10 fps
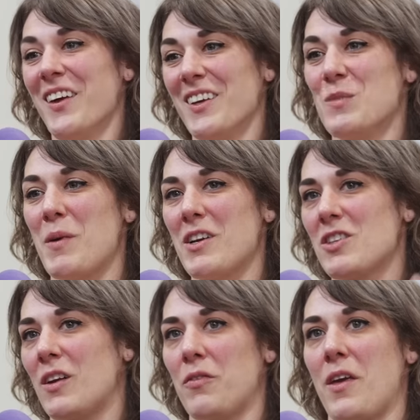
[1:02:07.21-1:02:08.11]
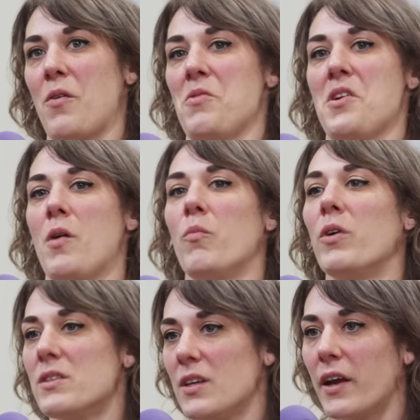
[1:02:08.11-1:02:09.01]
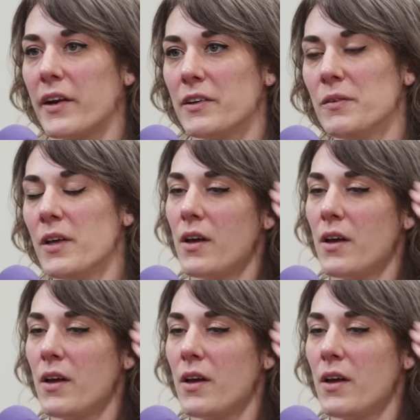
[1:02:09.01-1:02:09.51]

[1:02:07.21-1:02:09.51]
especially if they only come once a year.